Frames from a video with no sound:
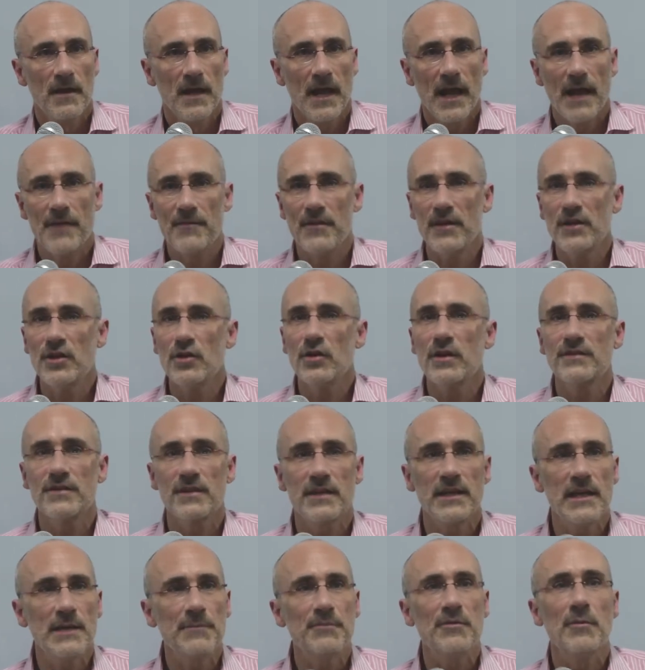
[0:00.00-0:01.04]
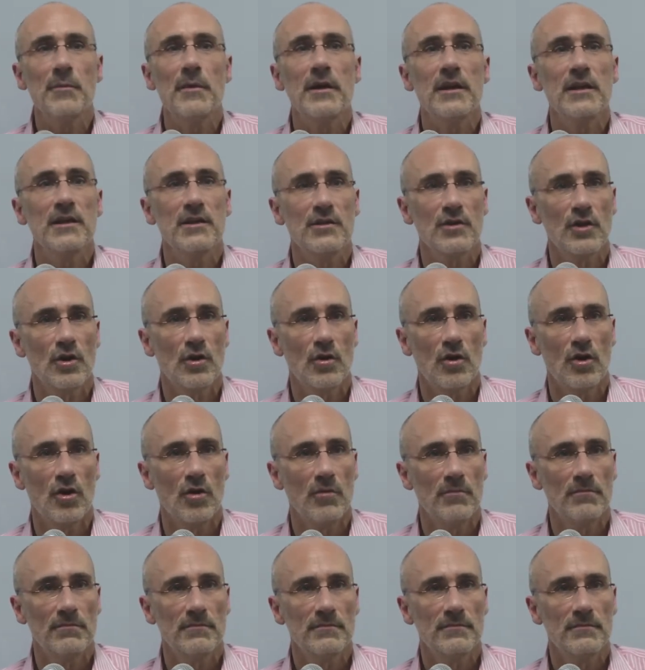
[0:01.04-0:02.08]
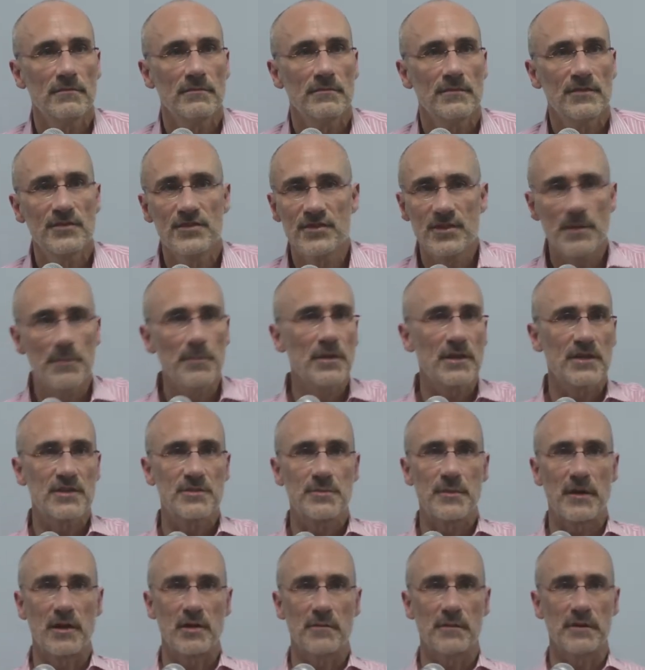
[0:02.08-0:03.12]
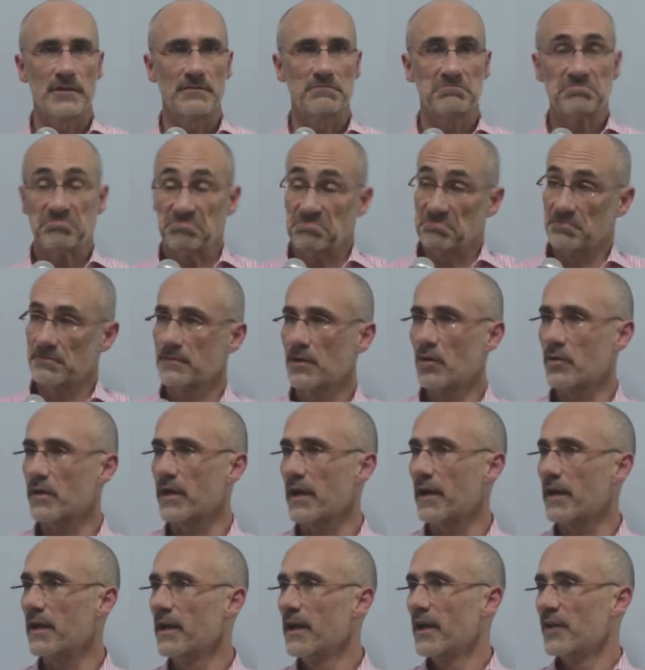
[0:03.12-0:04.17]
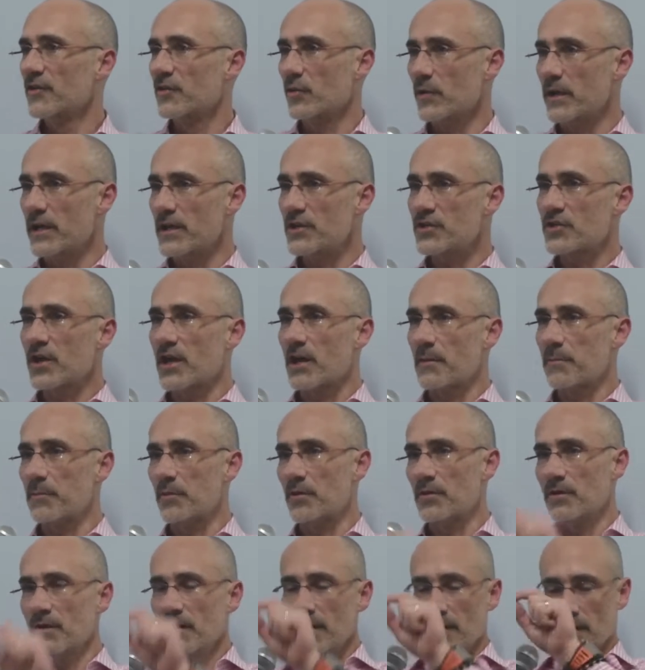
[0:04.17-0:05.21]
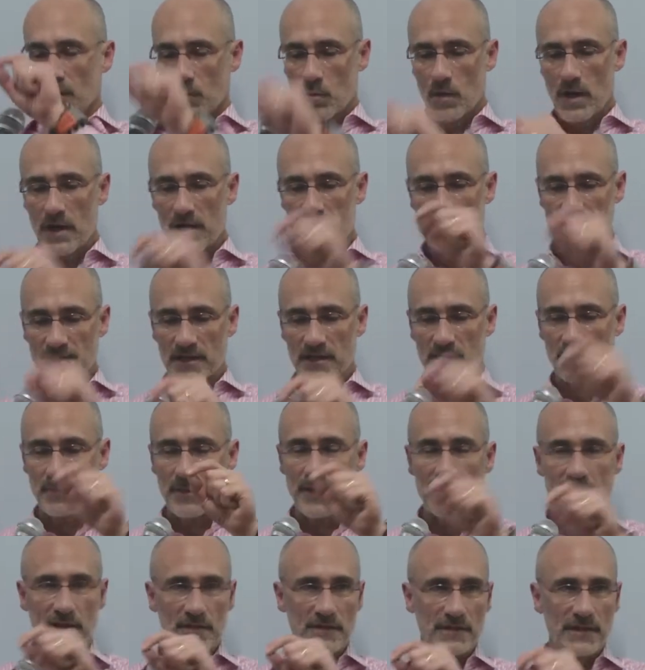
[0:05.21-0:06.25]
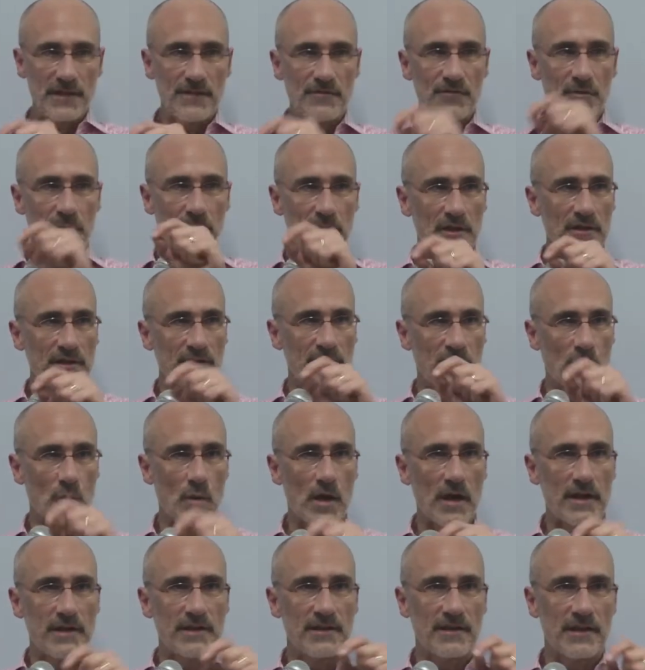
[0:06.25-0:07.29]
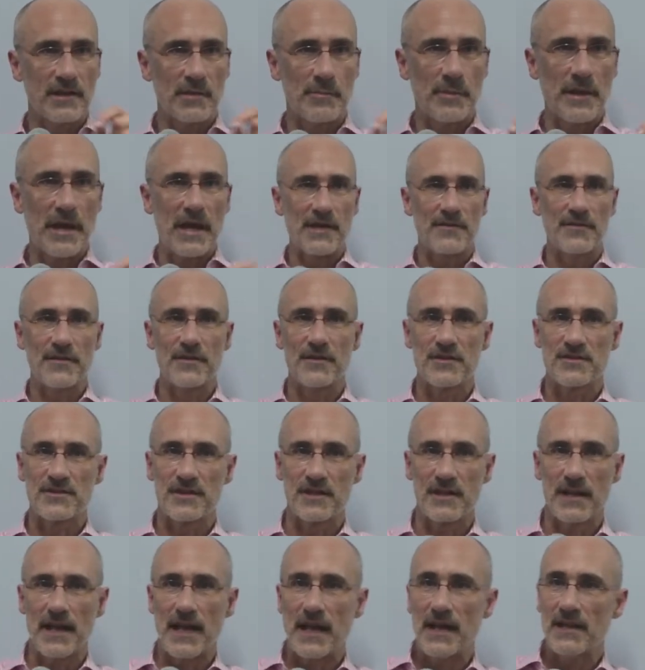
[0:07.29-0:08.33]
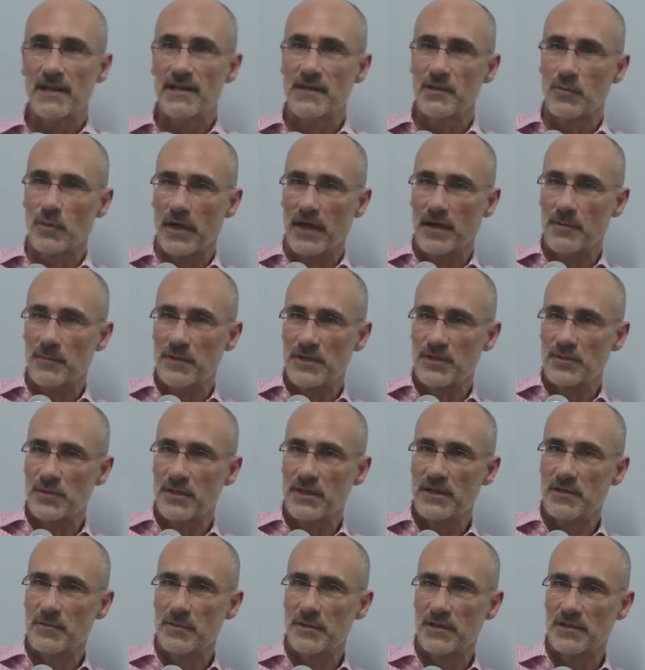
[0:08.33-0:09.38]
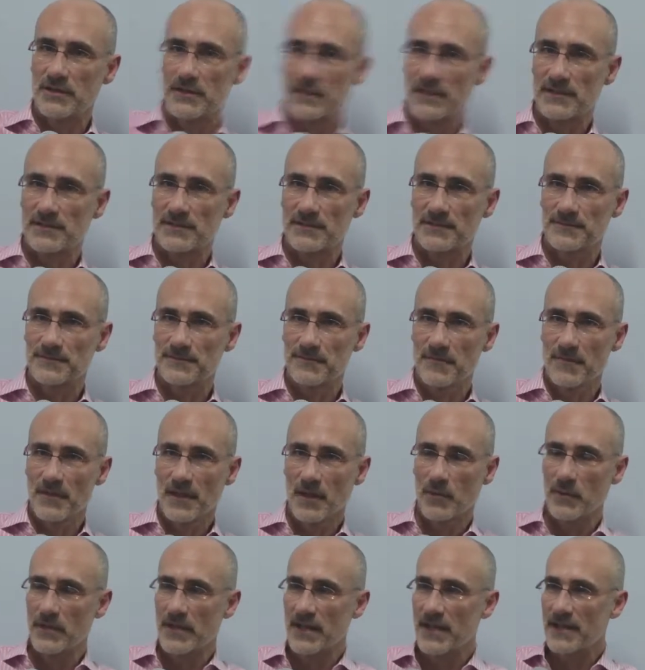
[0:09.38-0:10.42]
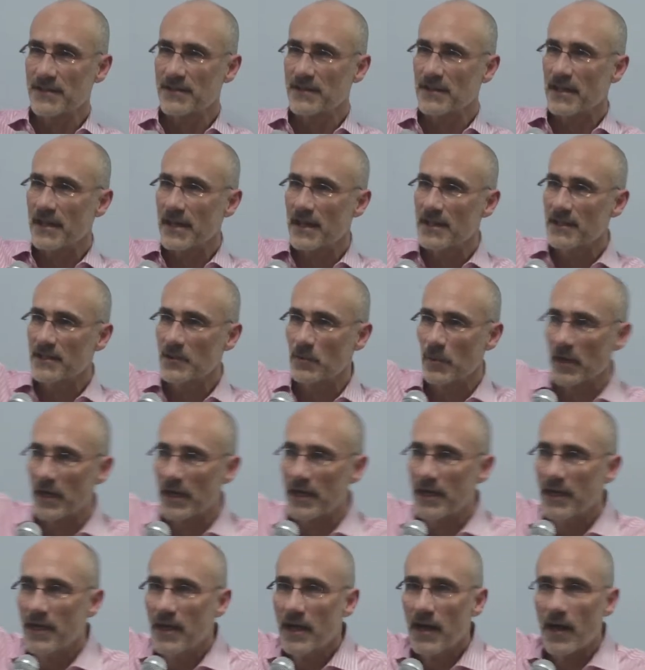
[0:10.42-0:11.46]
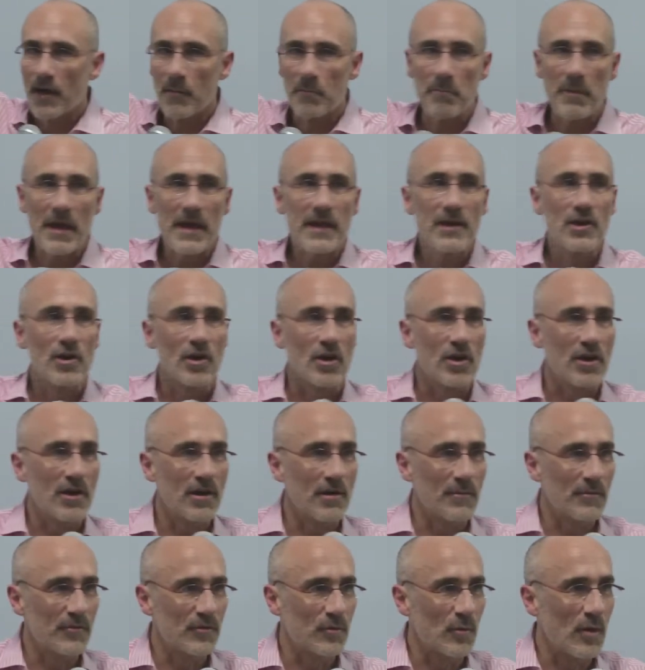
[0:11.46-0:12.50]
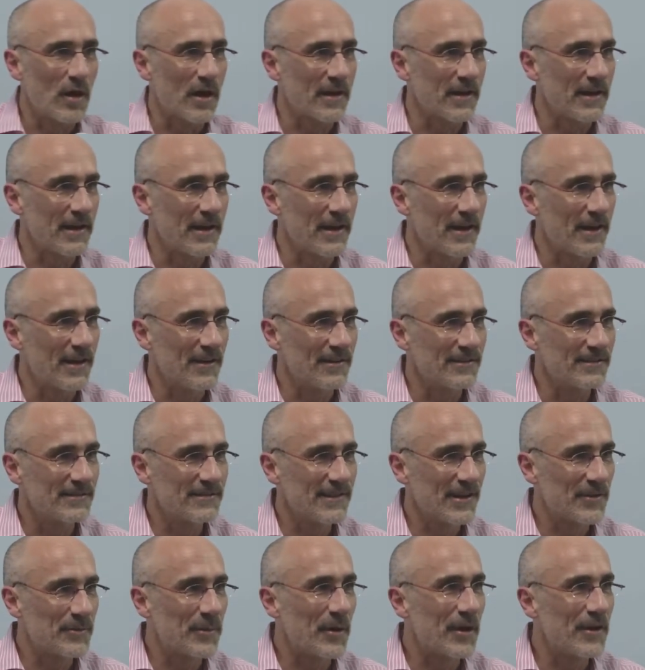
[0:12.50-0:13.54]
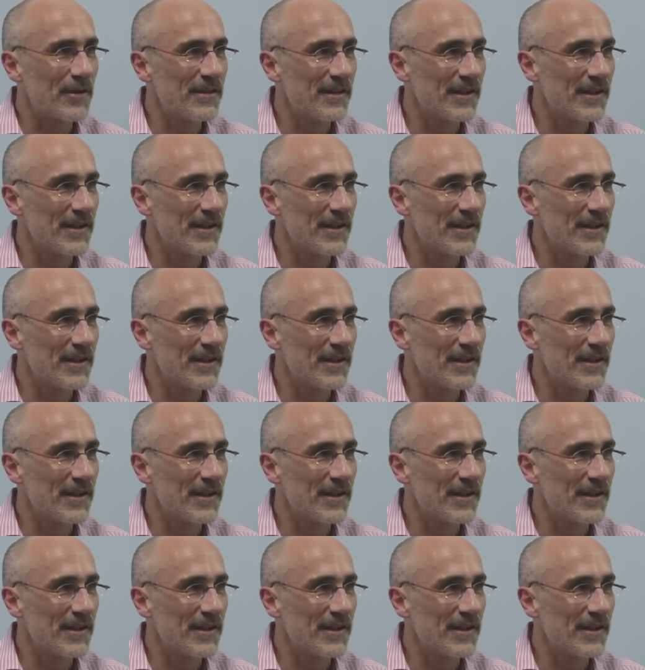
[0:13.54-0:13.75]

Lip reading: and then you get to keep the money and go home. Simple experiment. Okay, so each couple walks down a path. They leave the building, they're walking down a path, and there's an alleyway between the buildings. When they get to the alleyway, a beggar comes walking out. It's part of the